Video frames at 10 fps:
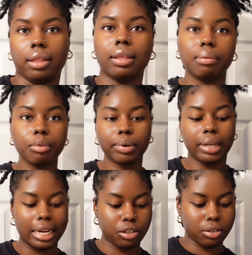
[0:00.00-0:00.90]
think I'm gonna put
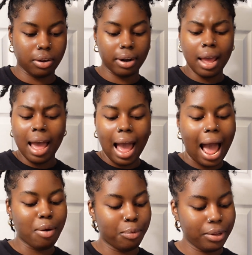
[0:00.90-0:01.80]
lashes on.
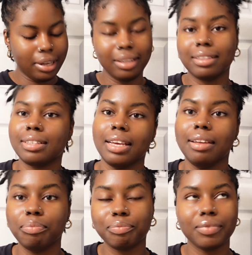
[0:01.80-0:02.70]
I really,
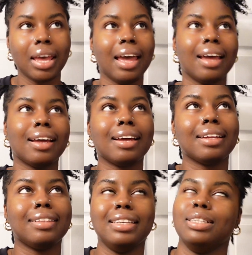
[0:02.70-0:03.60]
see,
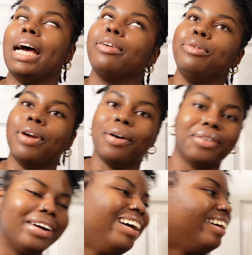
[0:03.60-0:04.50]
this is how you know.